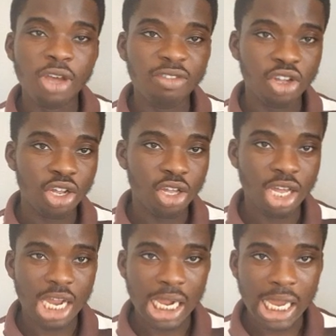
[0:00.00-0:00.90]
you have a
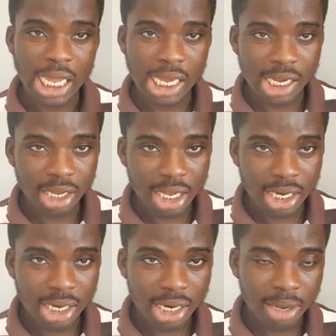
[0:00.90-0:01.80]

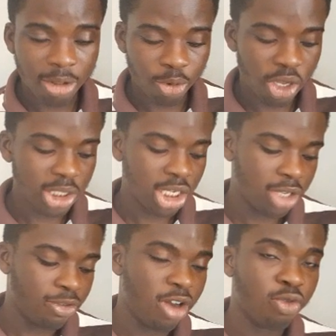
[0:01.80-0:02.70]
laptop, you can check
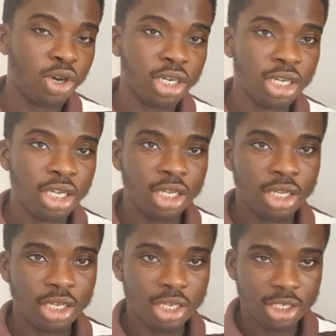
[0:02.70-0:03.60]
if you have one.
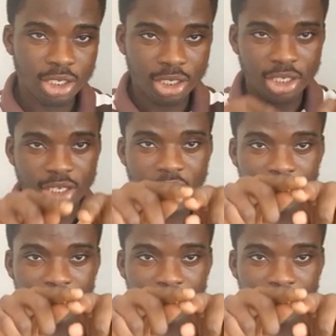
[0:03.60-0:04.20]
It's